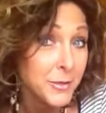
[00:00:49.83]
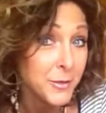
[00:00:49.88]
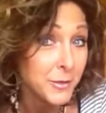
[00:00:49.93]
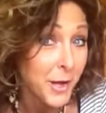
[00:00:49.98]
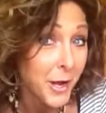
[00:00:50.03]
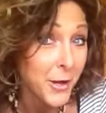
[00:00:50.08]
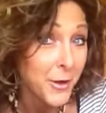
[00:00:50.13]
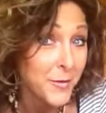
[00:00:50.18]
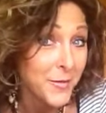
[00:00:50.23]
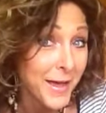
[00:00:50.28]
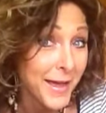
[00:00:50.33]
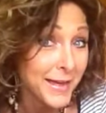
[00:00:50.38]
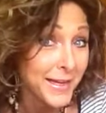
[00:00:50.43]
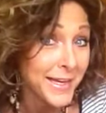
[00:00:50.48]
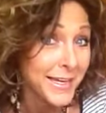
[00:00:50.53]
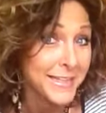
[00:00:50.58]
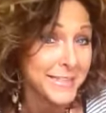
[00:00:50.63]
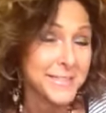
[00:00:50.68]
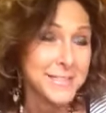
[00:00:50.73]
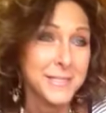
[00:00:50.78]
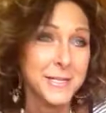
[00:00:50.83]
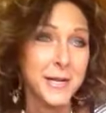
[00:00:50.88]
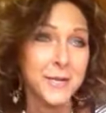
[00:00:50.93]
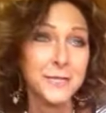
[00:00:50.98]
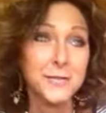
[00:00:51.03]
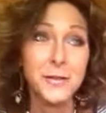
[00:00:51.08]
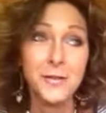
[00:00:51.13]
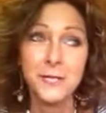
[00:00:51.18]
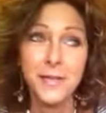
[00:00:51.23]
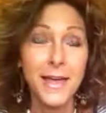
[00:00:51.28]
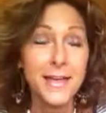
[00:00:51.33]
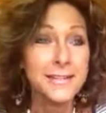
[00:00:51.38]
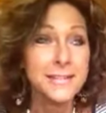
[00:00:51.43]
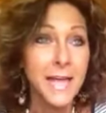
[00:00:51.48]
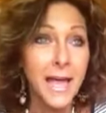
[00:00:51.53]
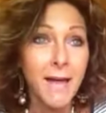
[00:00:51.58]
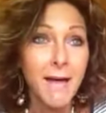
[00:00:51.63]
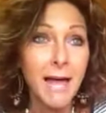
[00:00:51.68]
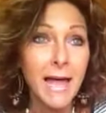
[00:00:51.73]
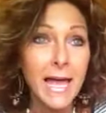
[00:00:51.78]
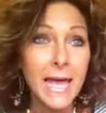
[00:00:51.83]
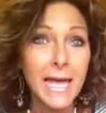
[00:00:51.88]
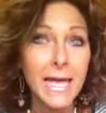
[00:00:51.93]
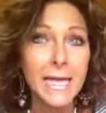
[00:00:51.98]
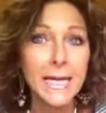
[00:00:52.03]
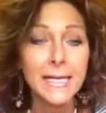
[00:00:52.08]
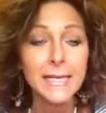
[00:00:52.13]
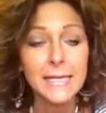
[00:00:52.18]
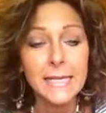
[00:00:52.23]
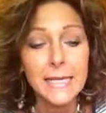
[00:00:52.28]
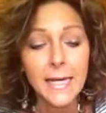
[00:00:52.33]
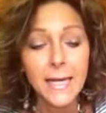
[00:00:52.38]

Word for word: you know, that kind of stuff. So that's how I ate.